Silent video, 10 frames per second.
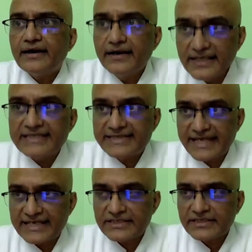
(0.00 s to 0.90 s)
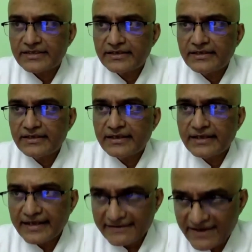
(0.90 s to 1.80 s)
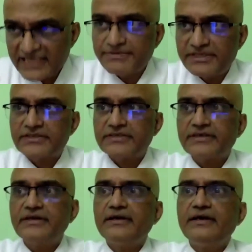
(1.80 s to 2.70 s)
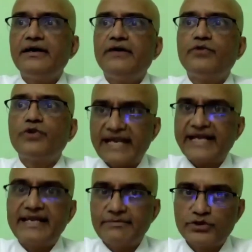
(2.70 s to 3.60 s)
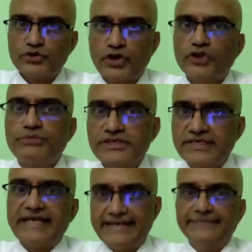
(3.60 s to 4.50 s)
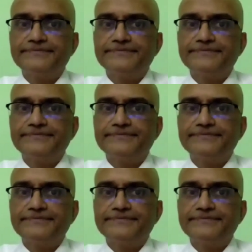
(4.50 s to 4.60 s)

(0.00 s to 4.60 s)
early stage investments for tech-enabled social entrepreneurs in India.